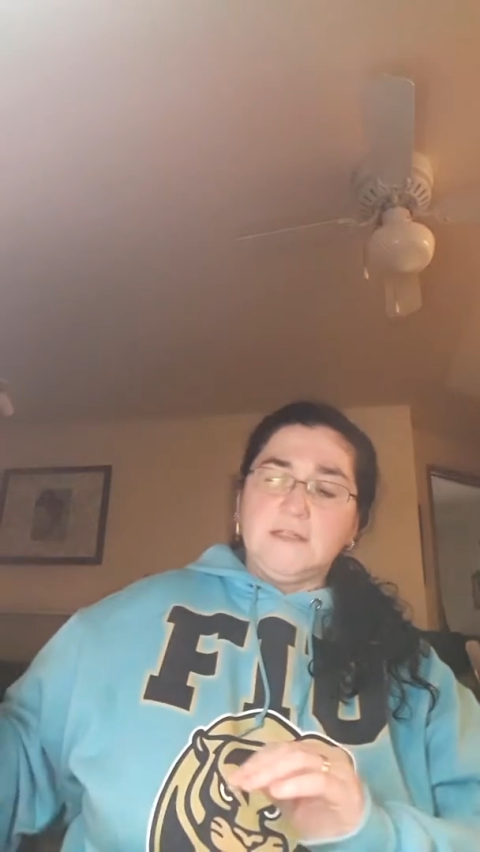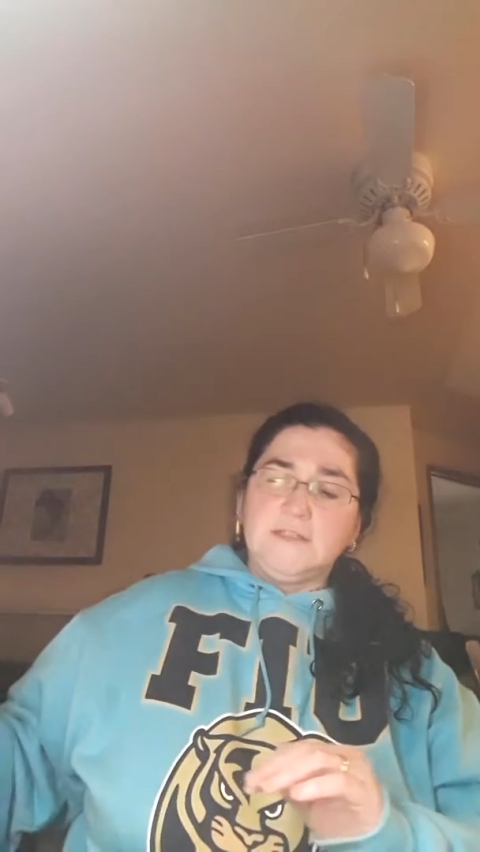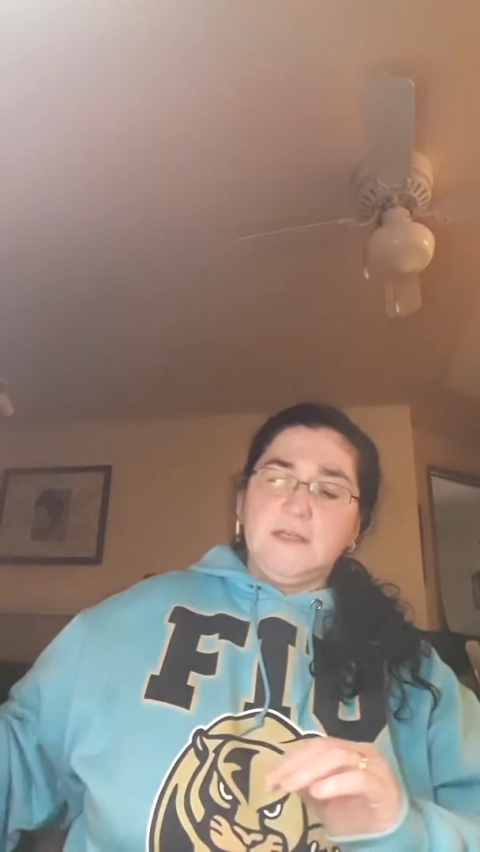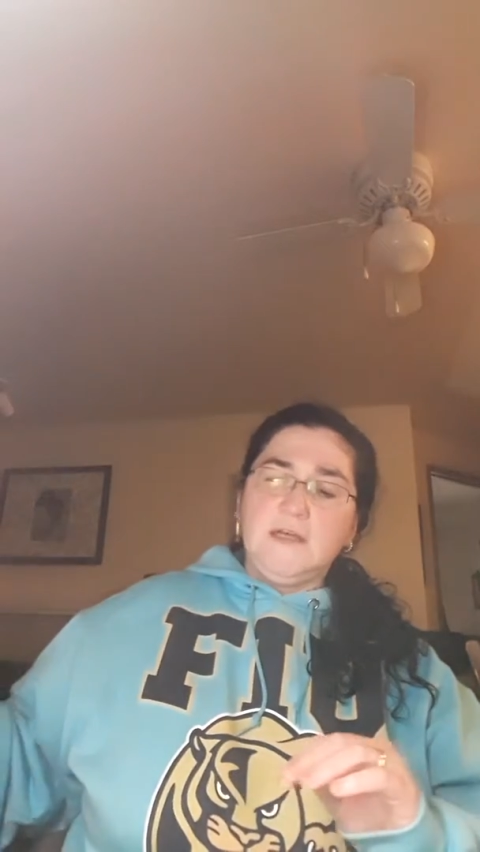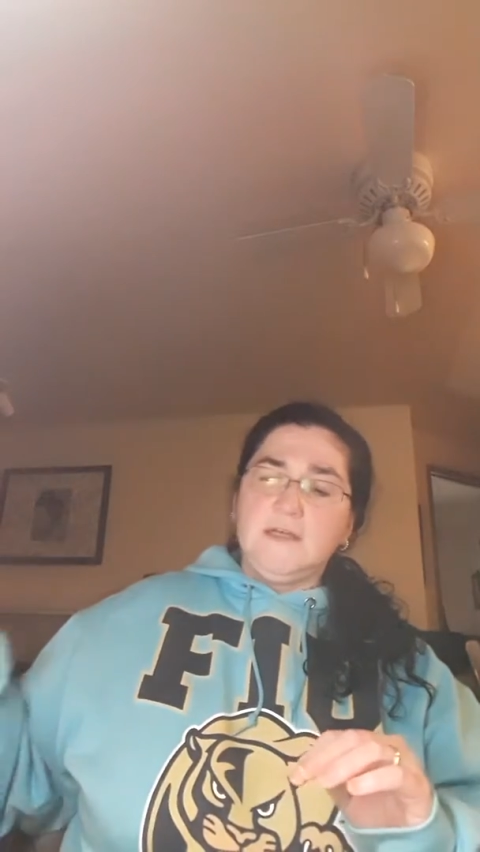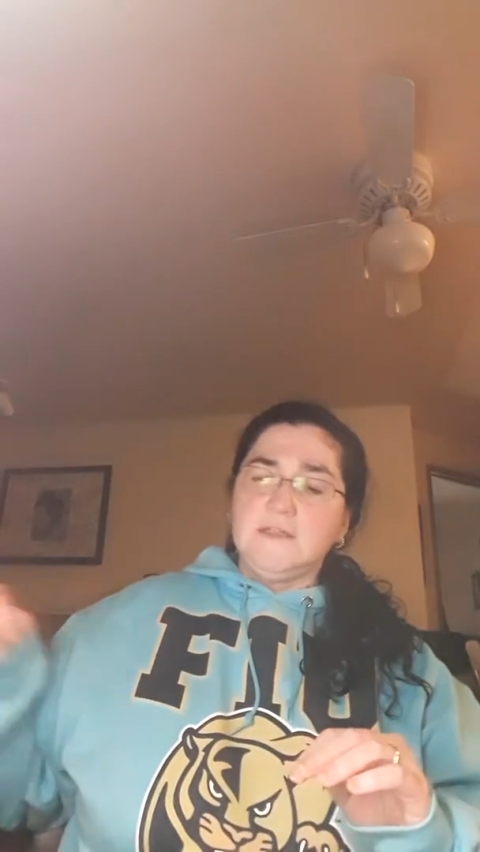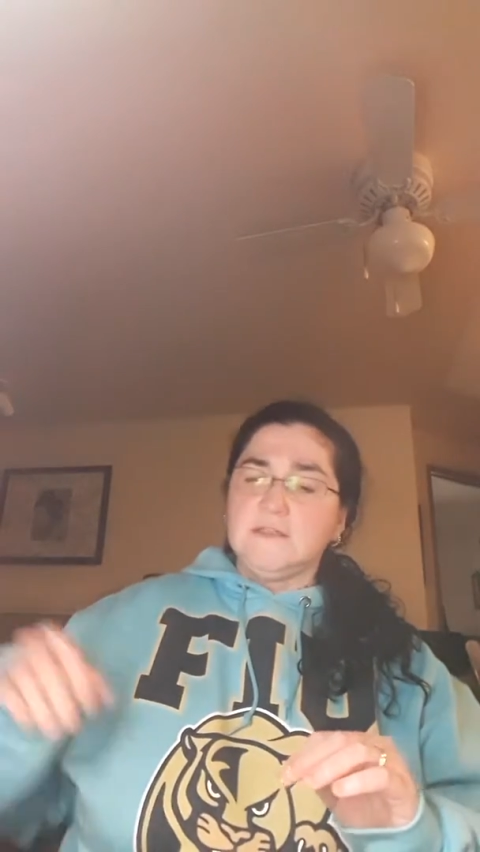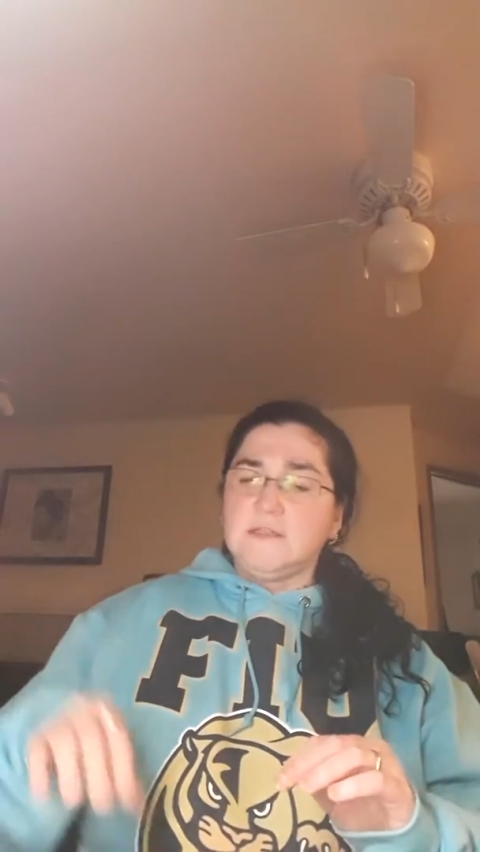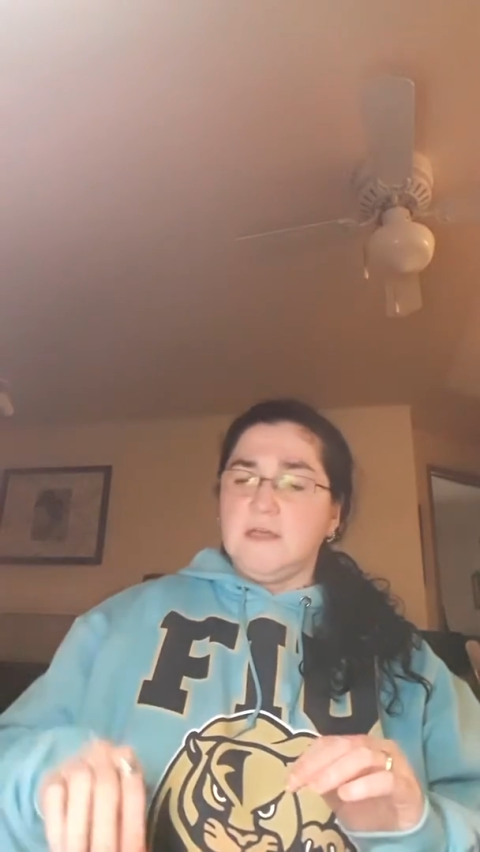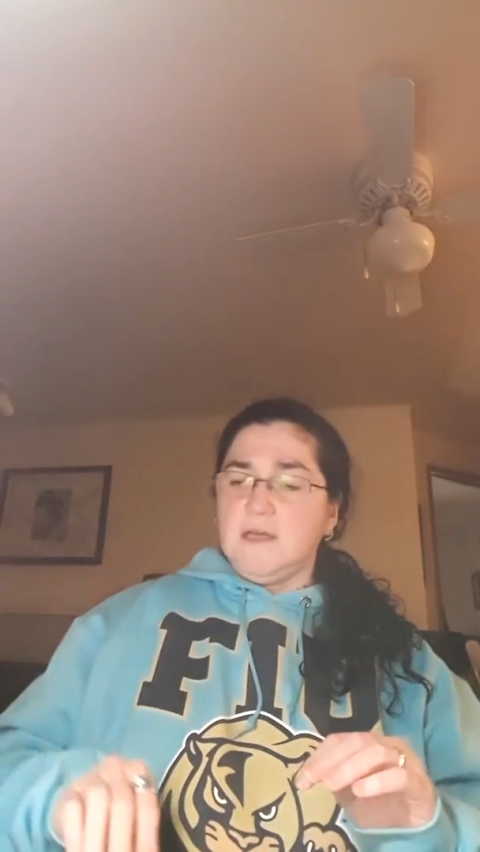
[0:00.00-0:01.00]

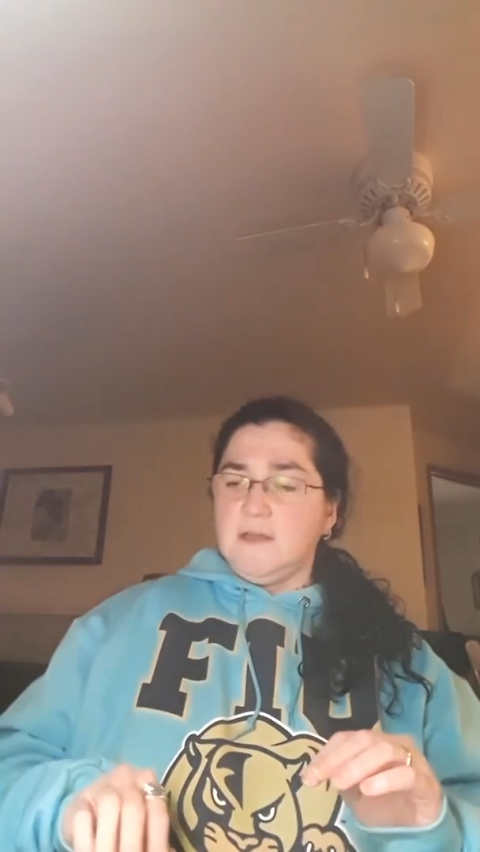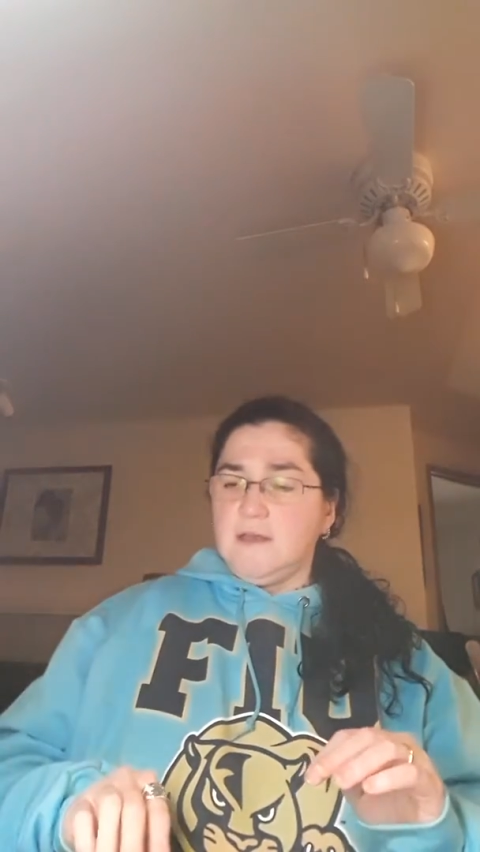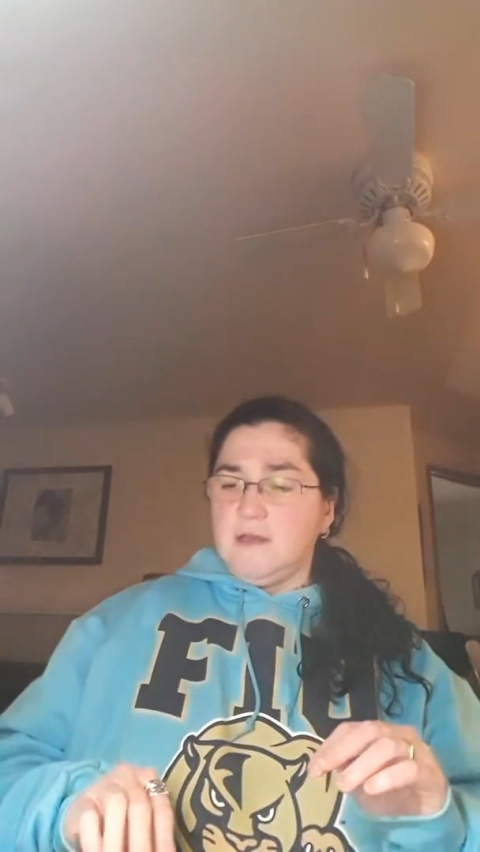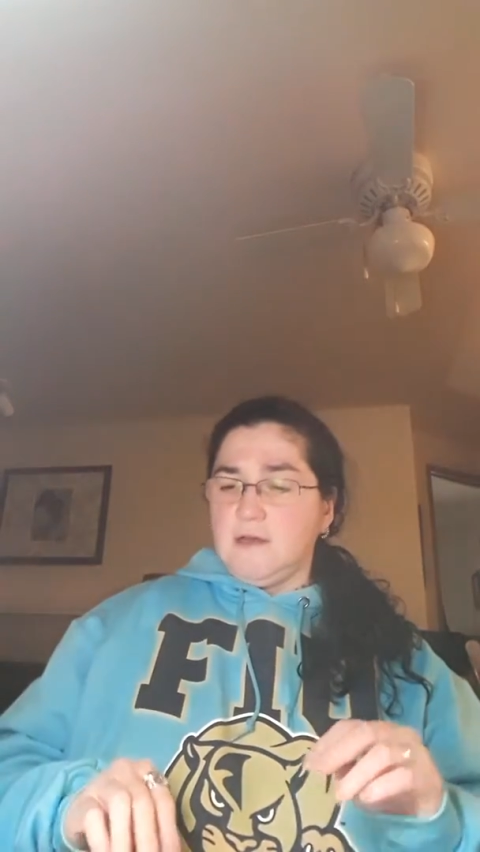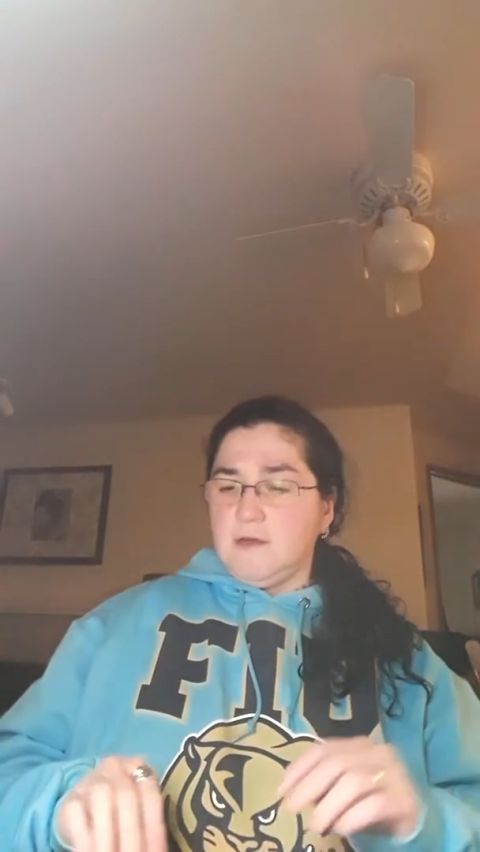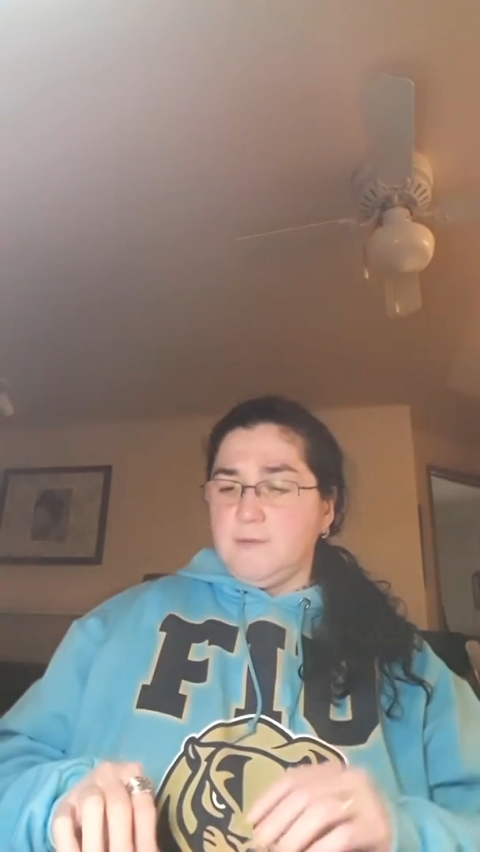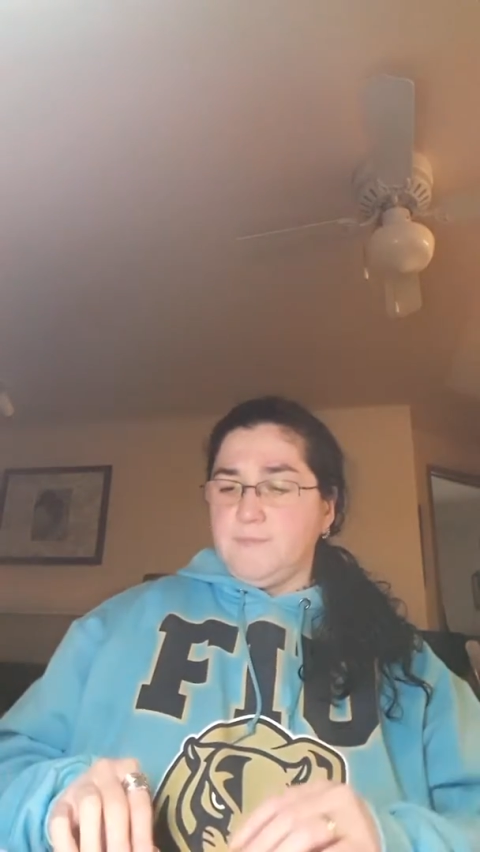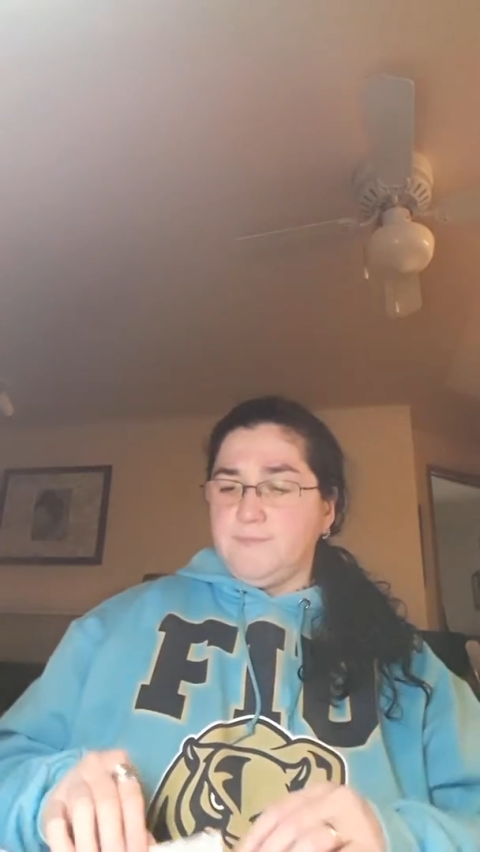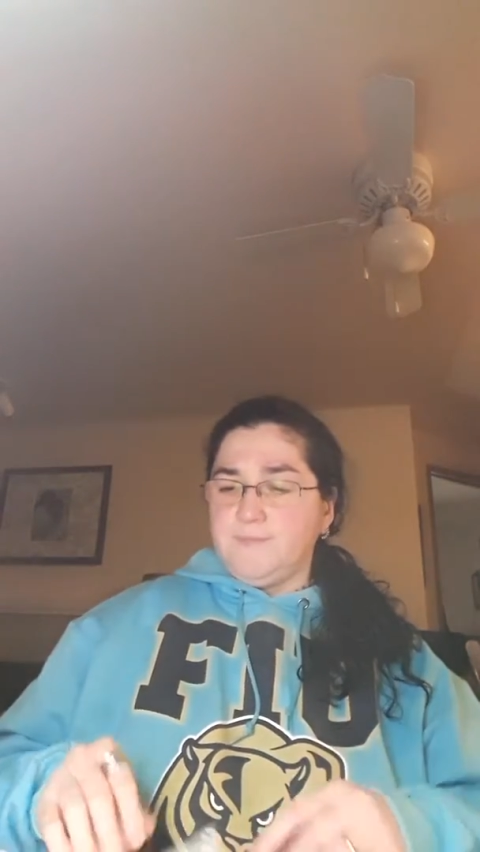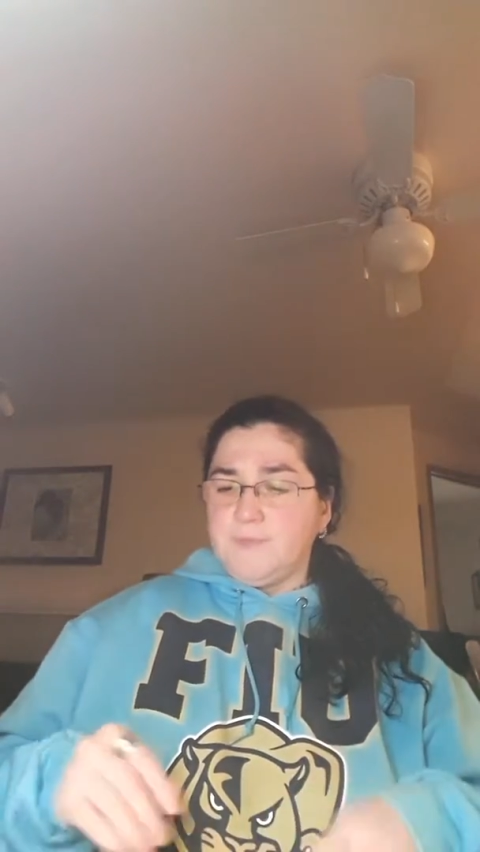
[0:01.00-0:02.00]
assess
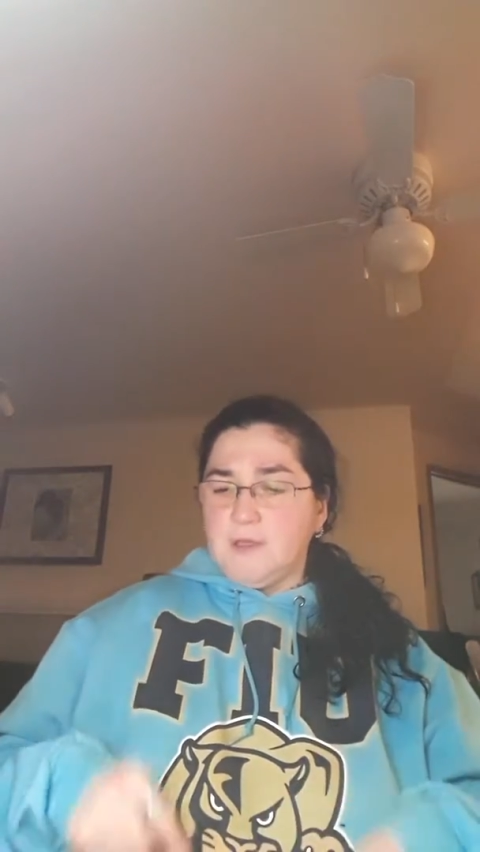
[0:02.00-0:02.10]
um,